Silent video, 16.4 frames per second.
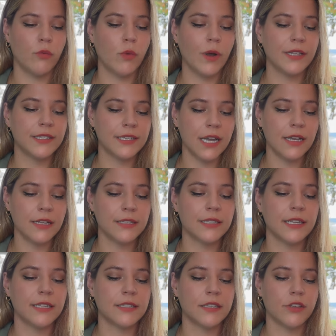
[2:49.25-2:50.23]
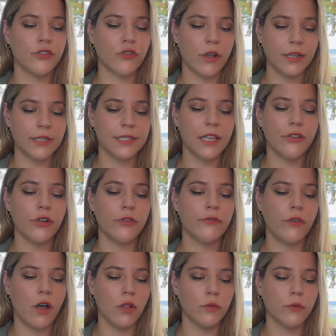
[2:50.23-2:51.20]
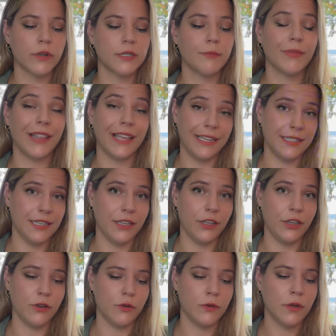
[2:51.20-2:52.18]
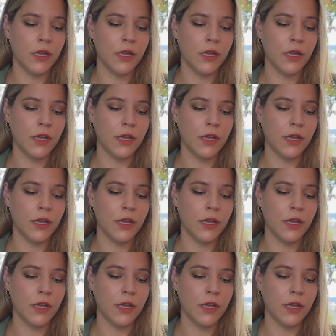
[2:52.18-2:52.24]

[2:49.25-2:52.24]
What does is the trust that your followers place in you.